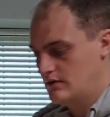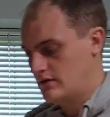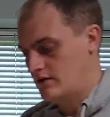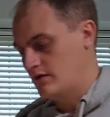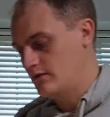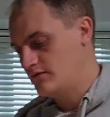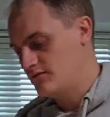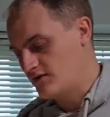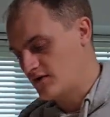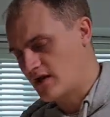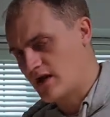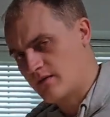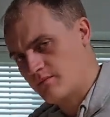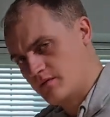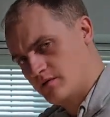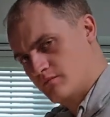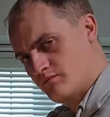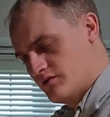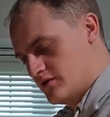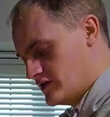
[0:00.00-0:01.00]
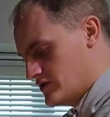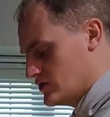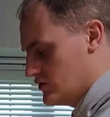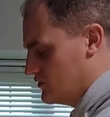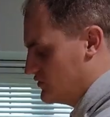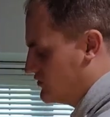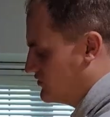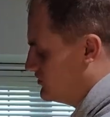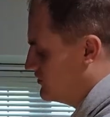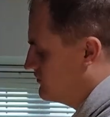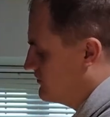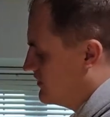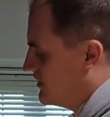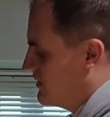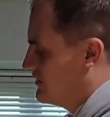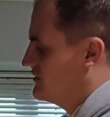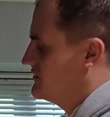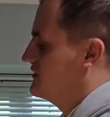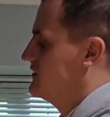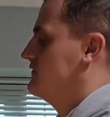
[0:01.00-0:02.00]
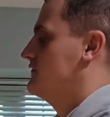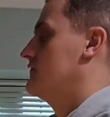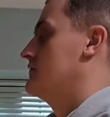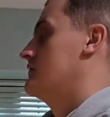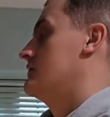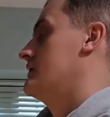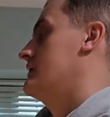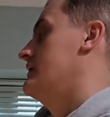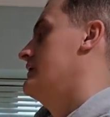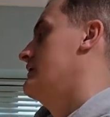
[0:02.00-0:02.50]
I always forget, but I'm pretty sure it's 290 for